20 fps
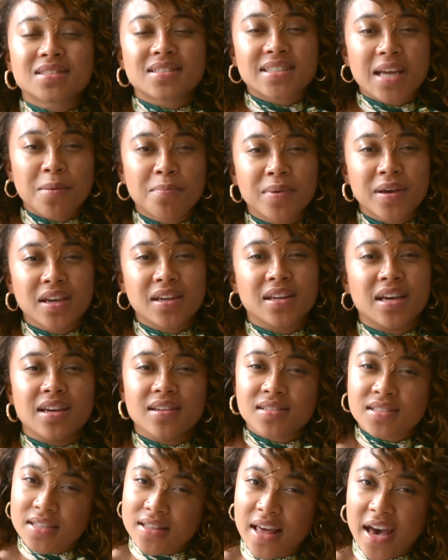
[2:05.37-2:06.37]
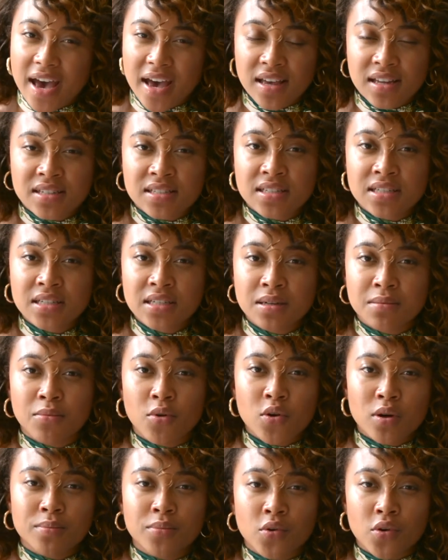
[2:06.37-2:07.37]
stepping into that
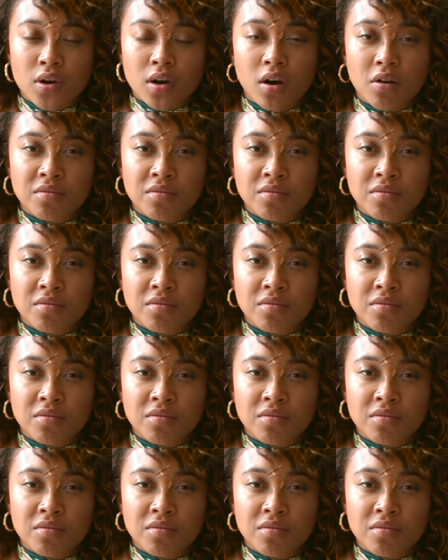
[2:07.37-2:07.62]
more and more